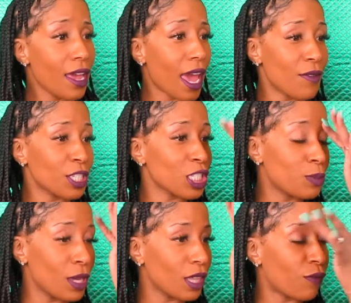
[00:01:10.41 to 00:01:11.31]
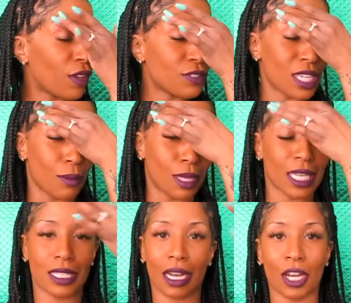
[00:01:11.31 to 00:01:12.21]
having to spend the 15
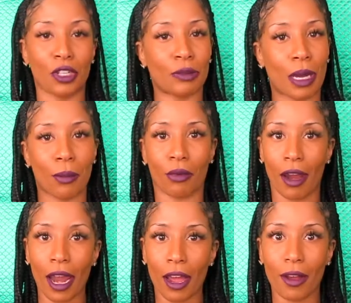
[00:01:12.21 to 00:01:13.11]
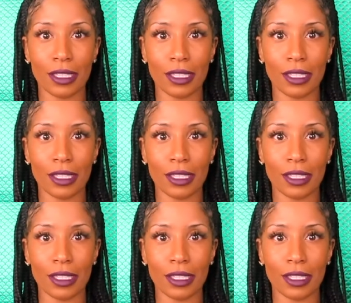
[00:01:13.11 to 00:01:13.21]
minutes that I do on my brows,